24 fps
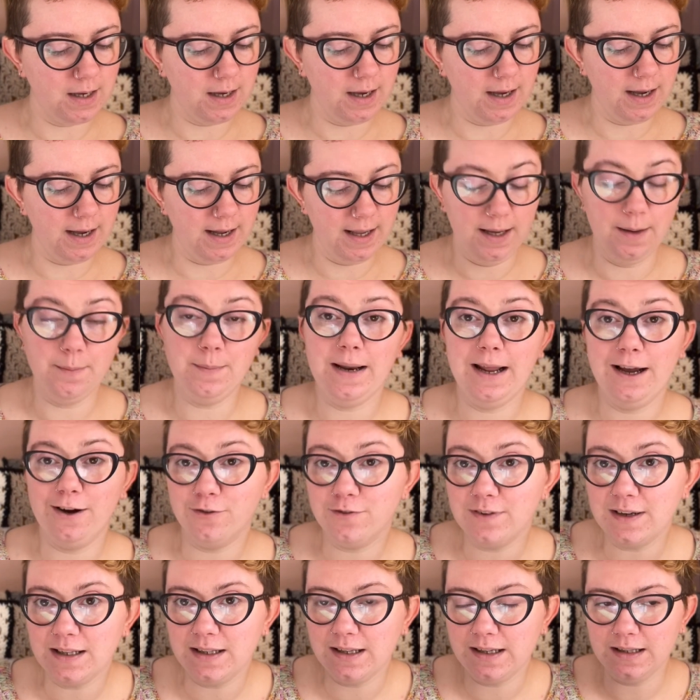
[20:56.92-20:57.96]
I am now
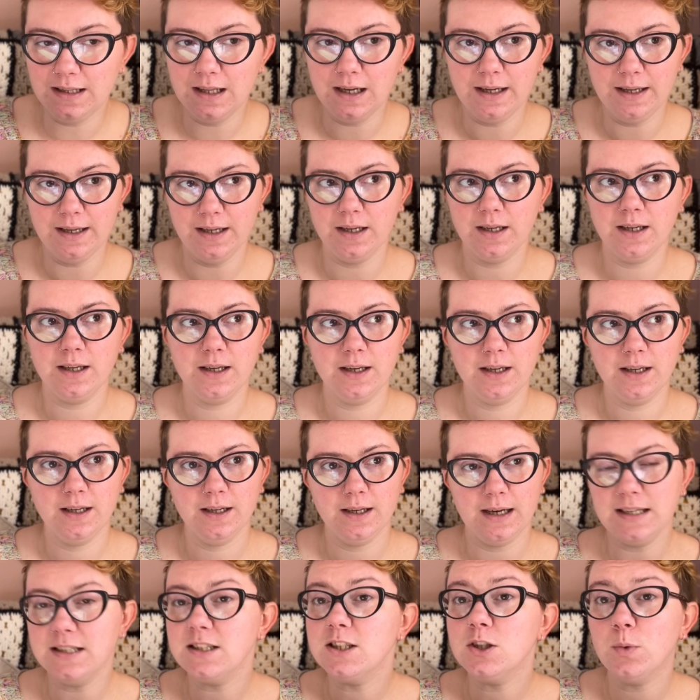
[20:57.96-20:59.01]
feeling like
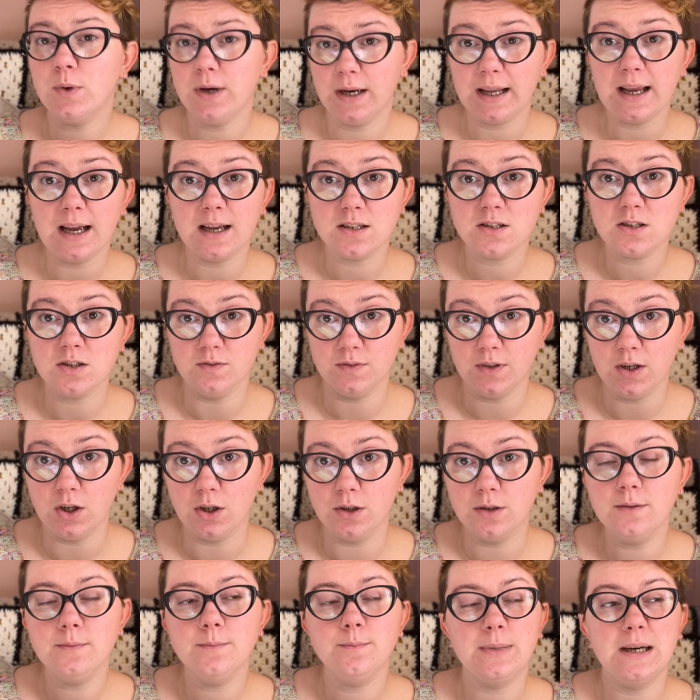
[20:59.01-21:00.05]
I still want to cast stuff
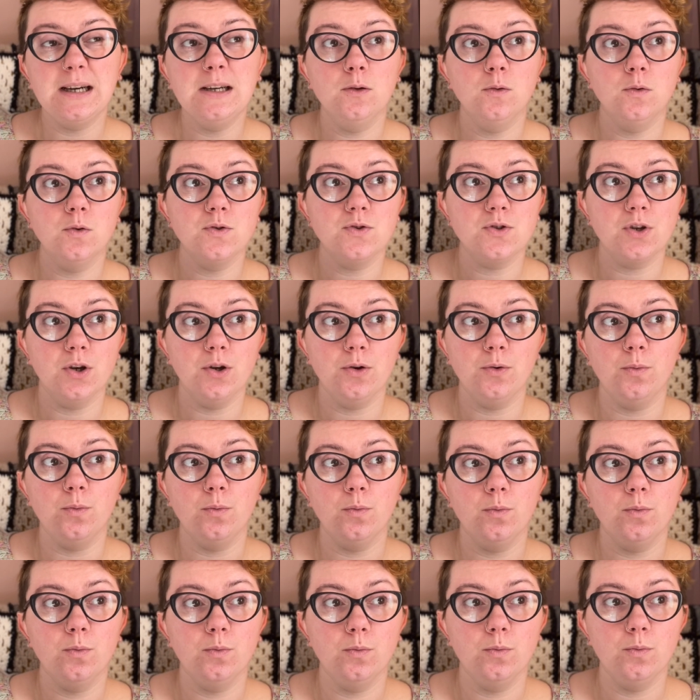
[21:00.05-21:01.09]
on, but I also
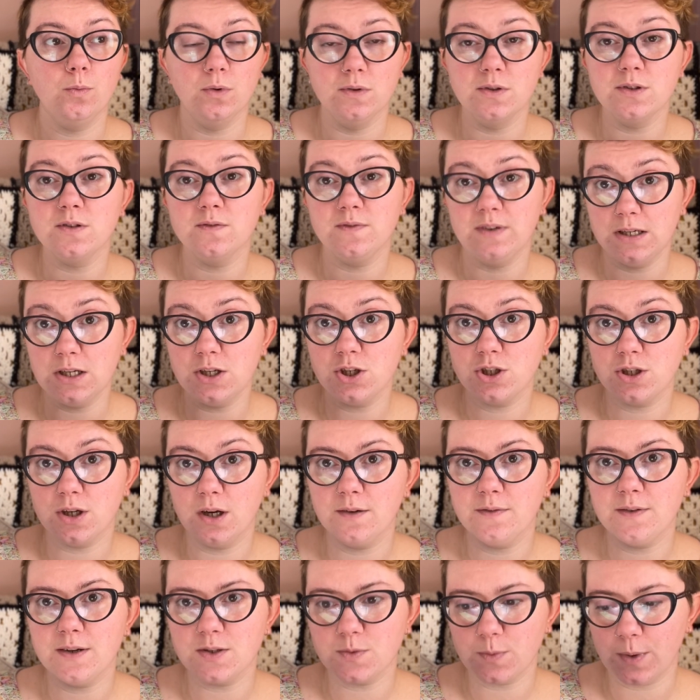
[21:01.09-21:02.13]
want to finish
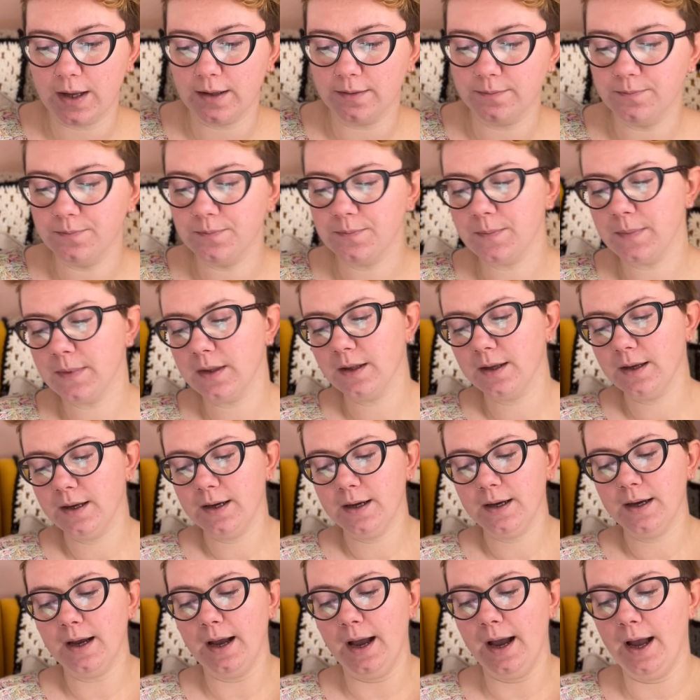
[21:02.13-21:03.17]
stuff as well,
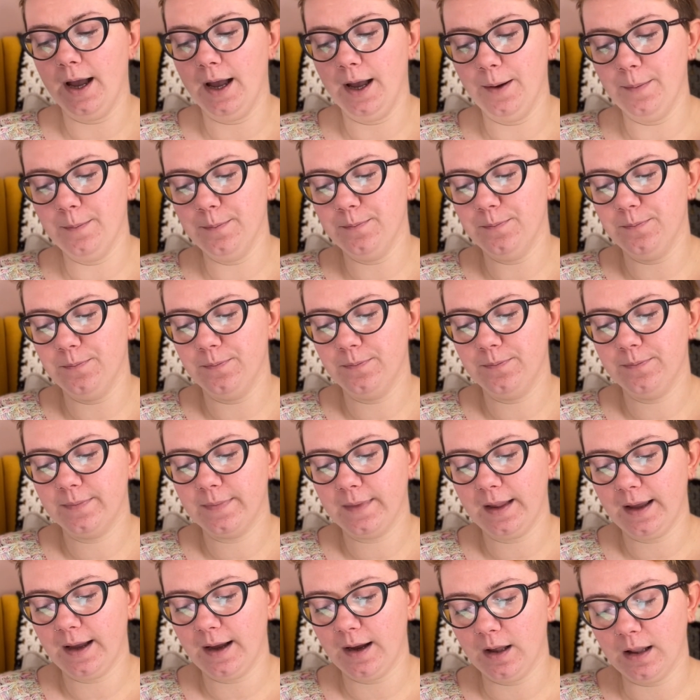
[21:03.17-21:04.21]

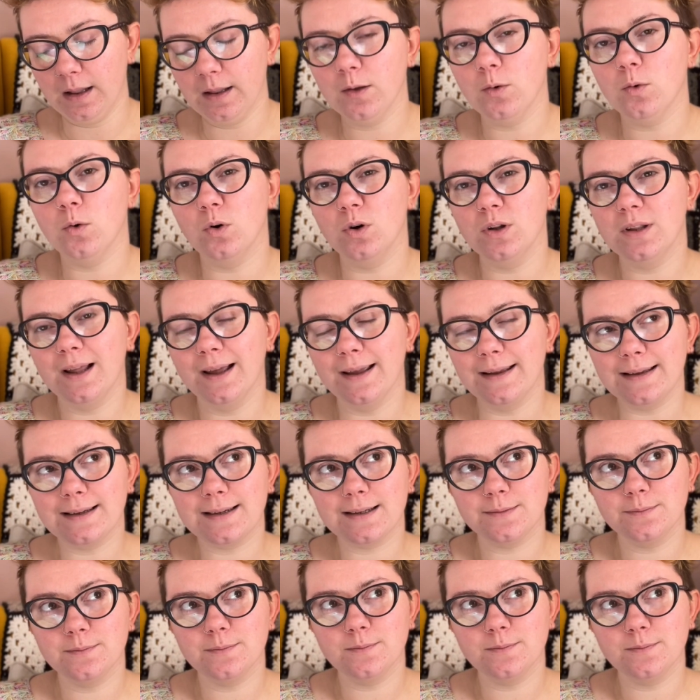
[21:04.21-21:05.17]
or like